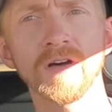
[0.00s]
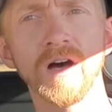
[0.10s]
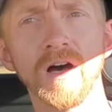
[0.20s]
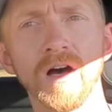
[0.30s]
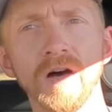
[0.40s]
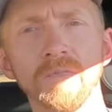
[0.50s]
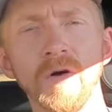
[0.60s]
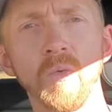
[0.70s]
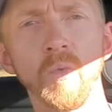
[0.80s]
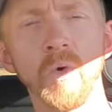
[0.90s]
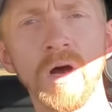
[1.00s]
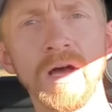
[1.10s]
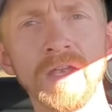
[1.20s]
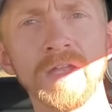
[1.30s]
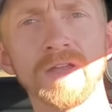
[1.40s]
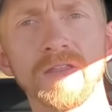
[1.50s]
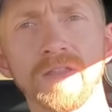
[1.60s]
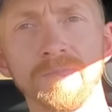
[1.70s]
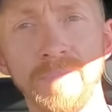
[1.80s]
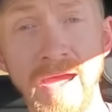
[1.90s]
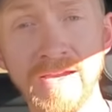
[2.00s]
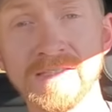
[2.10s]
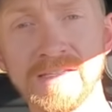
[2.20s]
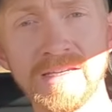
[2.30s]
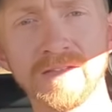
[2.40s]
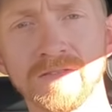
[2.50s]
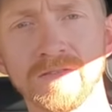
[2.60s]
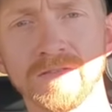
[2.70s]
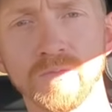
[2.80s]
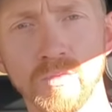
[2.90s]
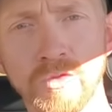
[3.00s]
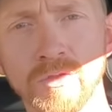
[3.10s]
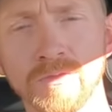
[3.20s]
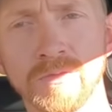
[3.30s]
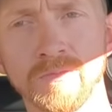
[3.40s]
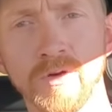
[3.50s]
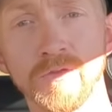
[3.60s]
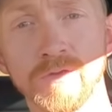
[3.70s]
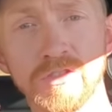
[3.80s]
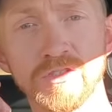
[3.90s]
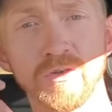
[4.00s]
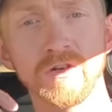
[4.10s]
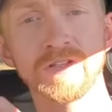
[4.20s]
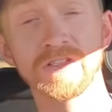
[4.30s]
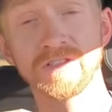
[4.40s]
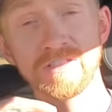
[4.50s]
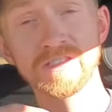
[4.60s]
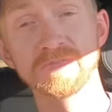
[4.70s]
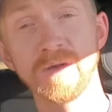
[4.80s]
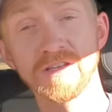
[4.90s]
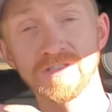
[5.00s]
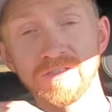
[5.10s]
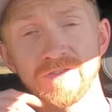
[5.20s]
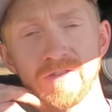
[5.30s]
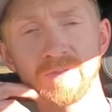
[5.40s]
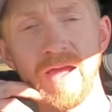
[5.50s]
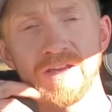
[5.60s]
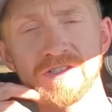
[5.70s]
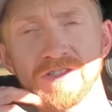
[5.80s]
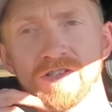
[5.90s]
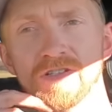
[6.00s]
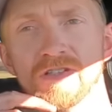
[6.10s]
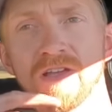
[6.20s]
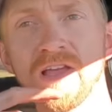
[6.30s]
One, backseat room, both for storage and just especially for passengers,